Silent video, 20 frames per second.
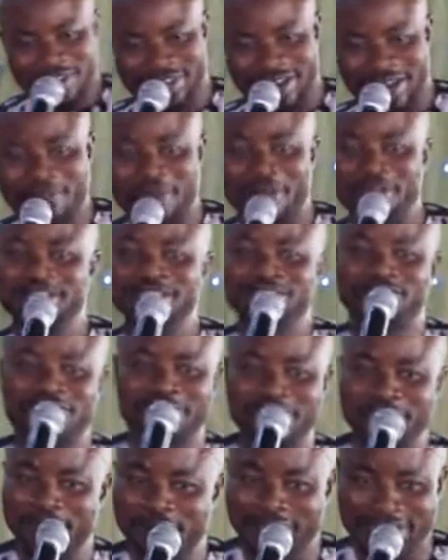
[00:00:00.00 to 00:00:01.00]
now, but this will
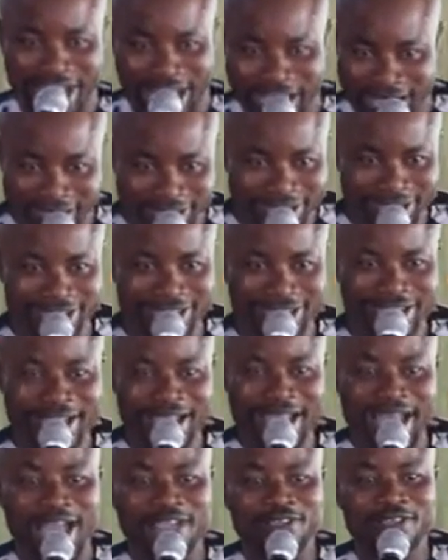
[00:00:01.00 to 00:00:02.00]
not be guy.
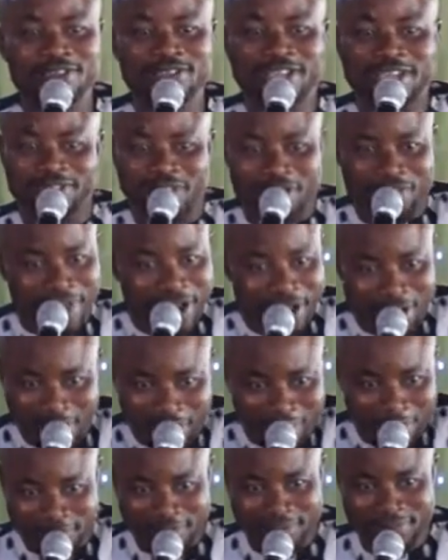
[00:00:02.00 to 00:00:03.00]
I don't take cover
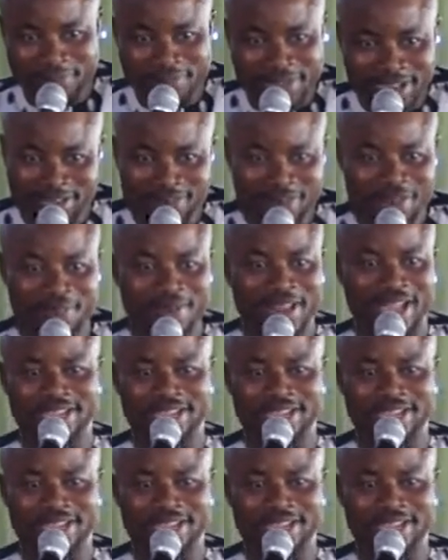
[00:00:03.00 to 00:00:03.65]
up, make it over.